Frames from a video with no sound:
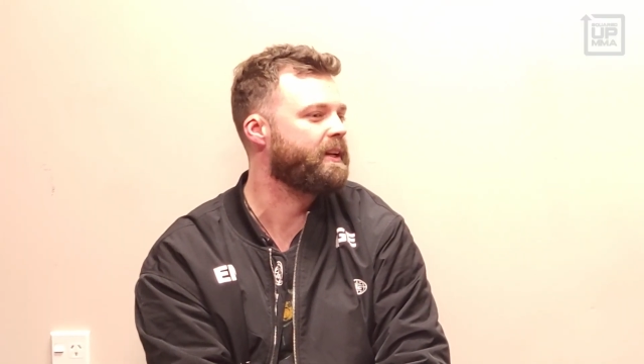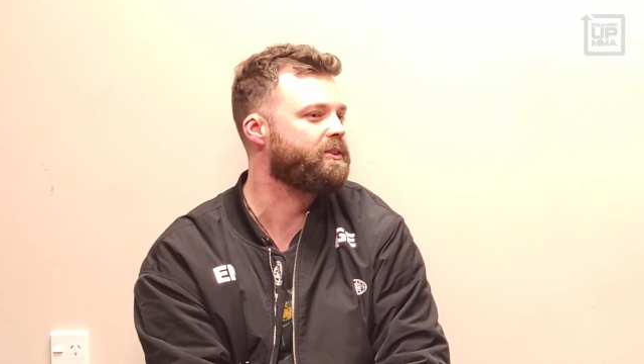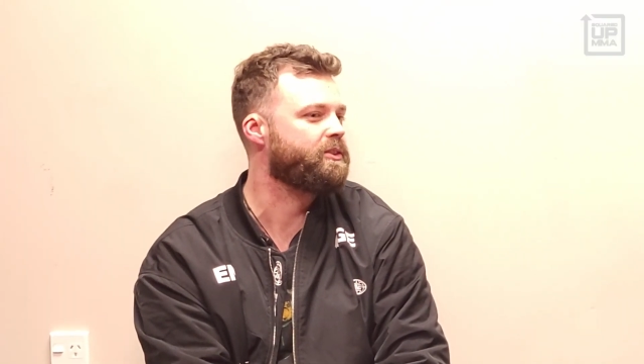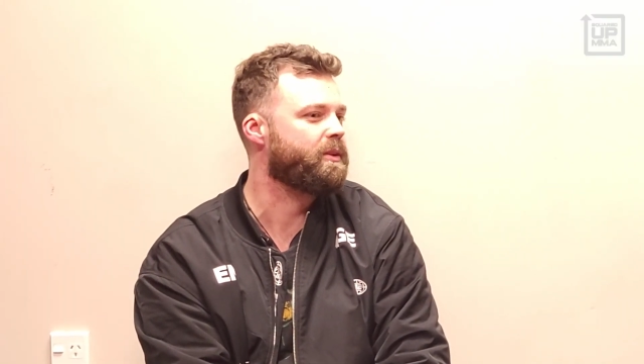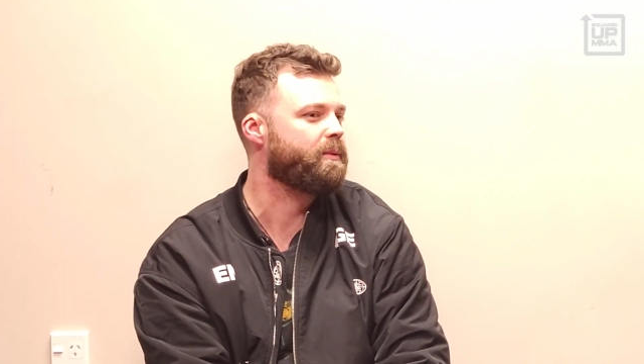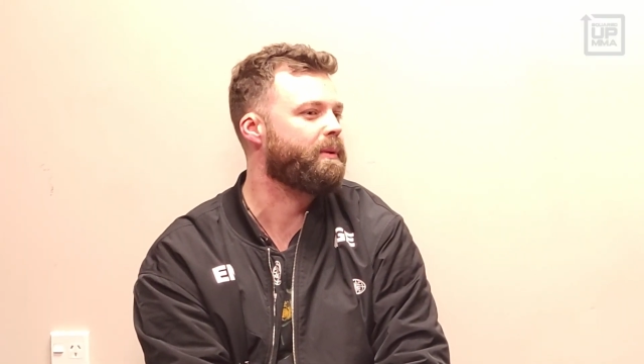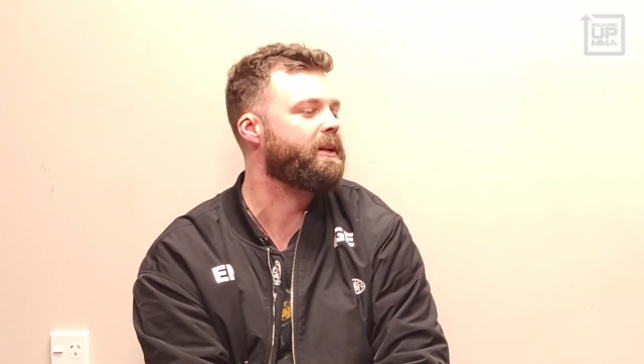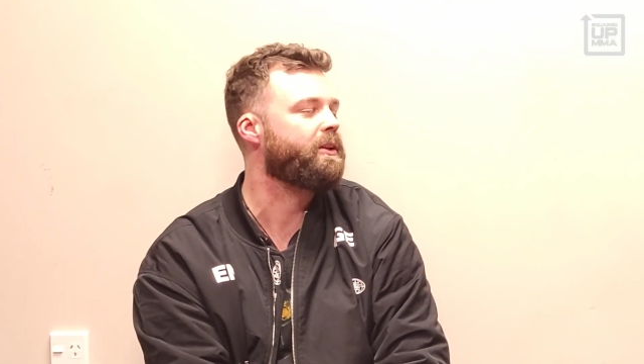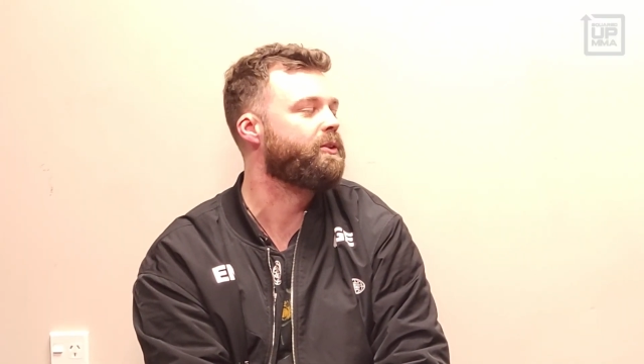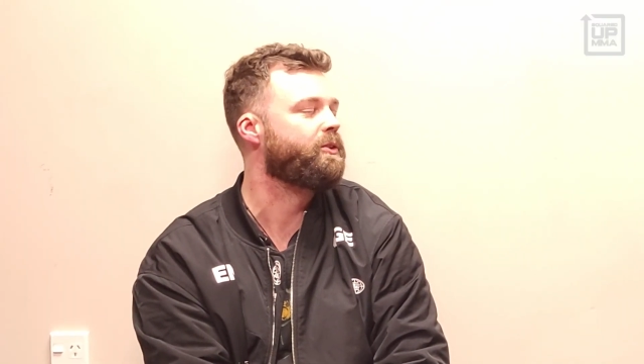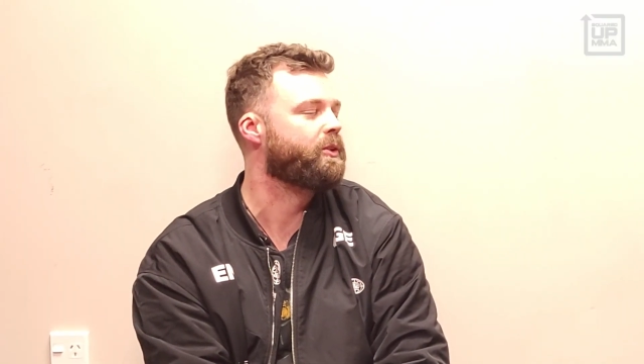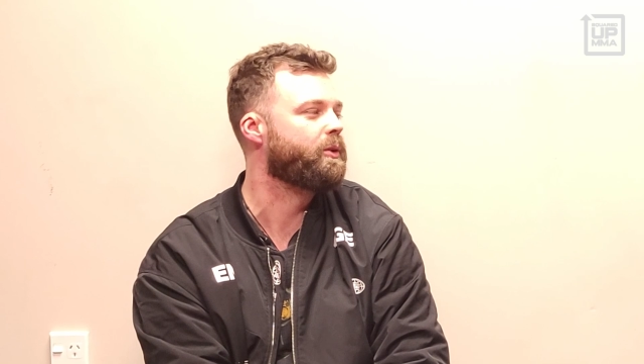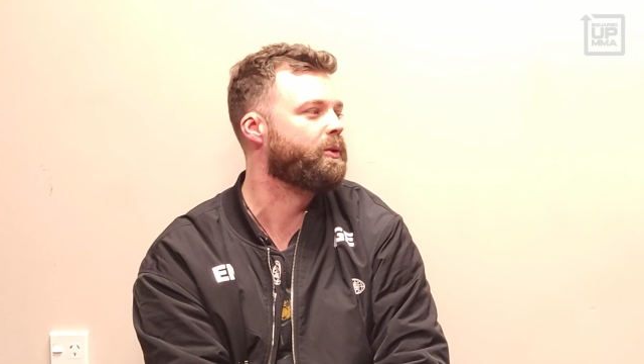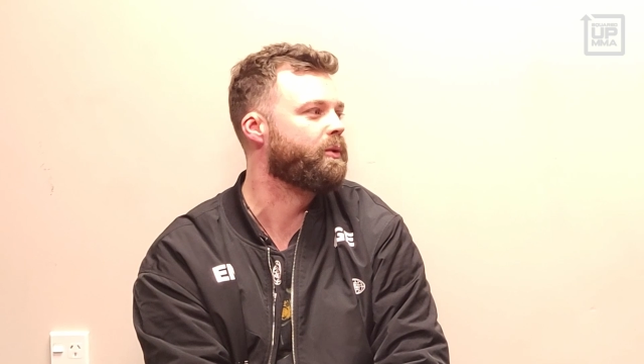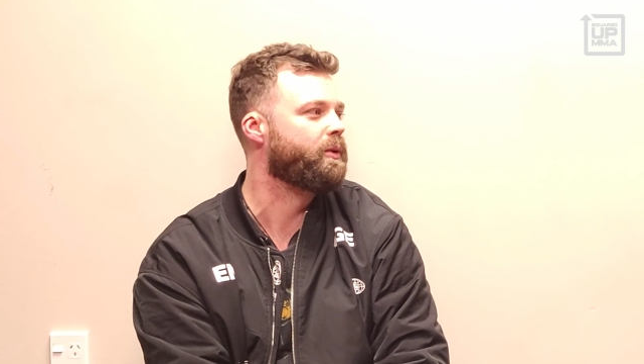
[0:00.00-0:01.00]
as the better you
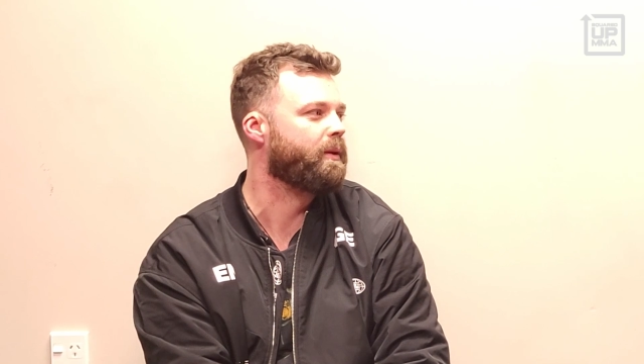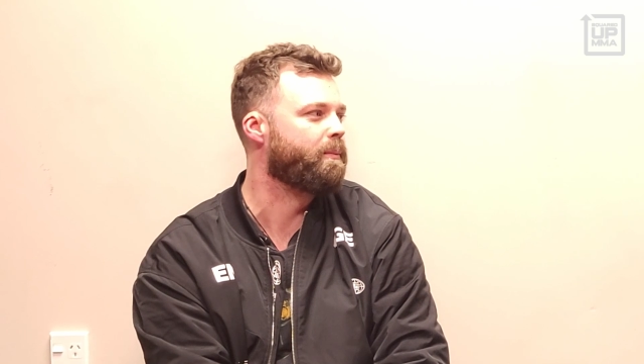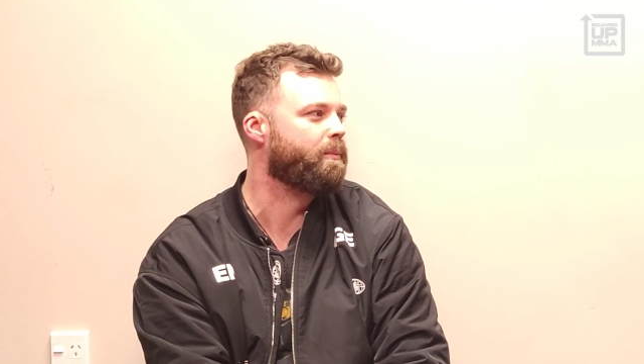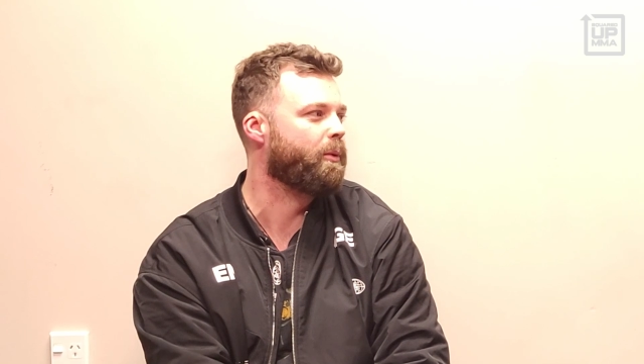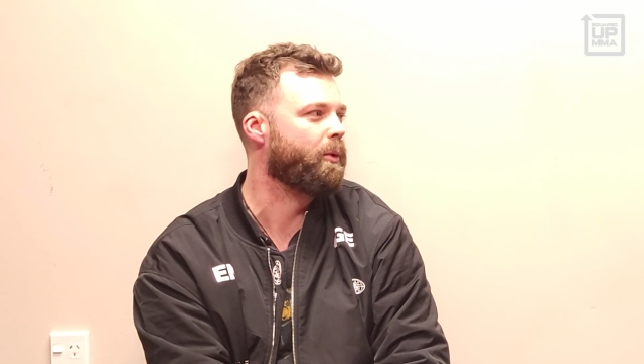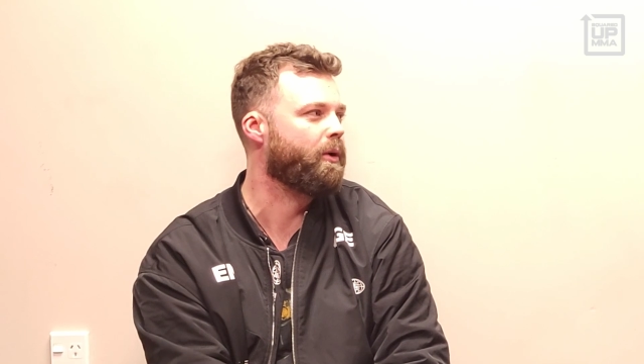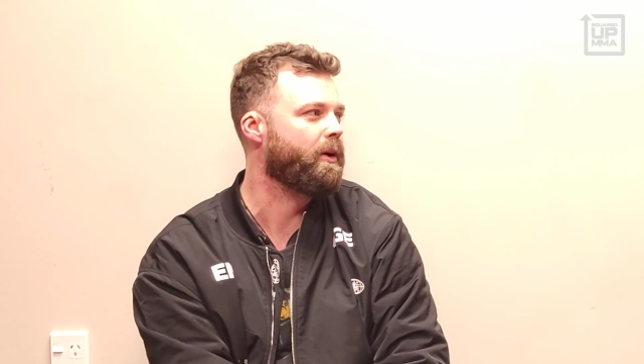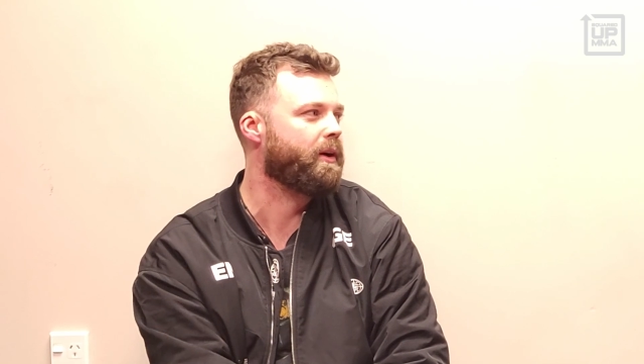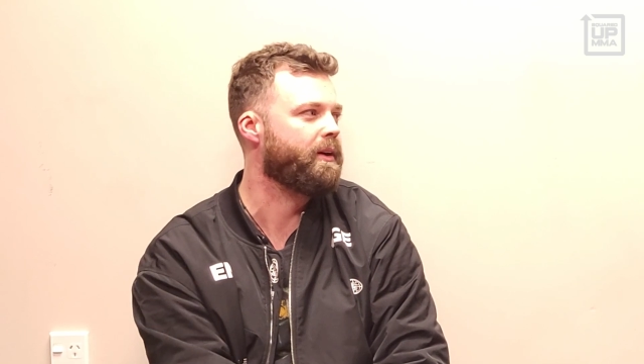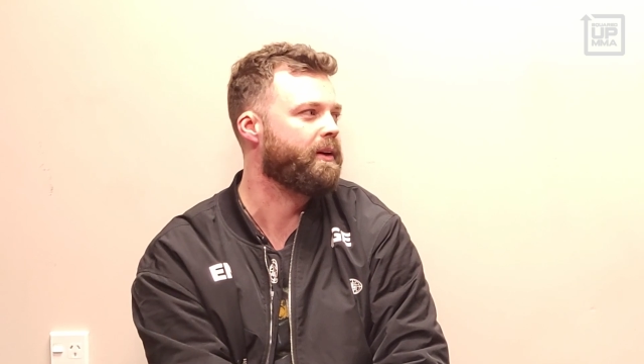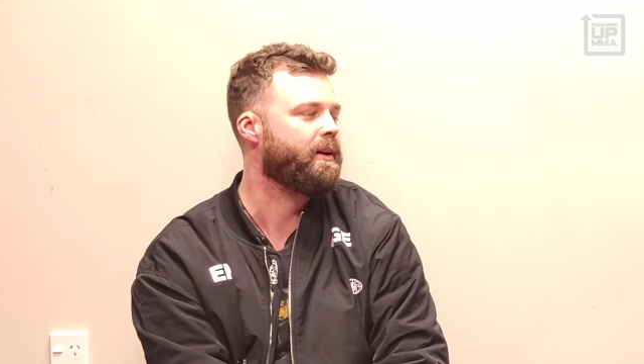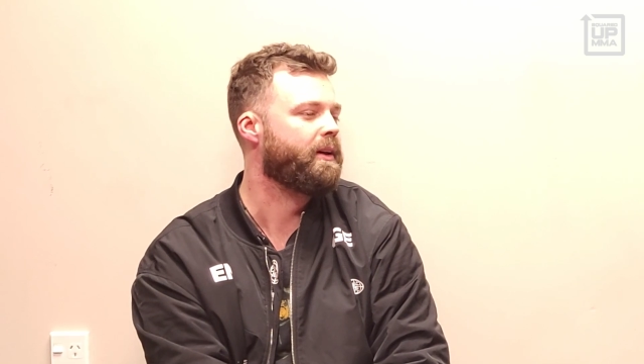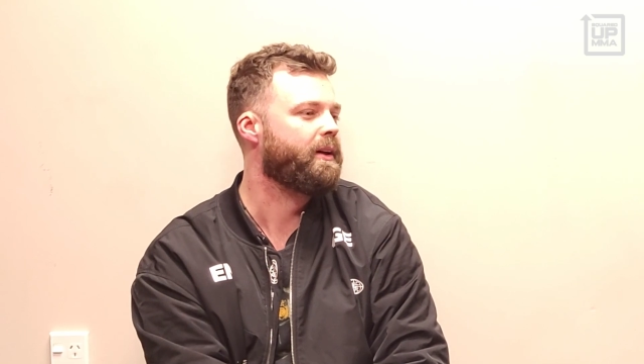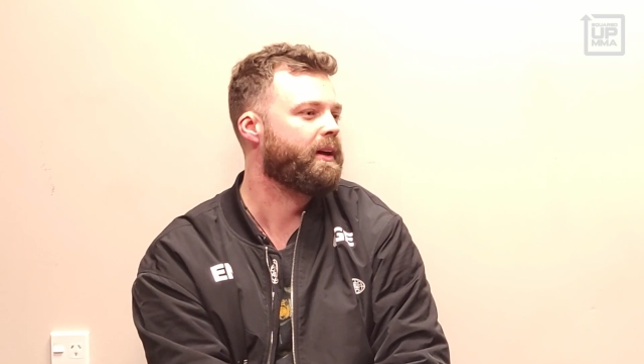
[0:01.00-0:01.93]
do, the more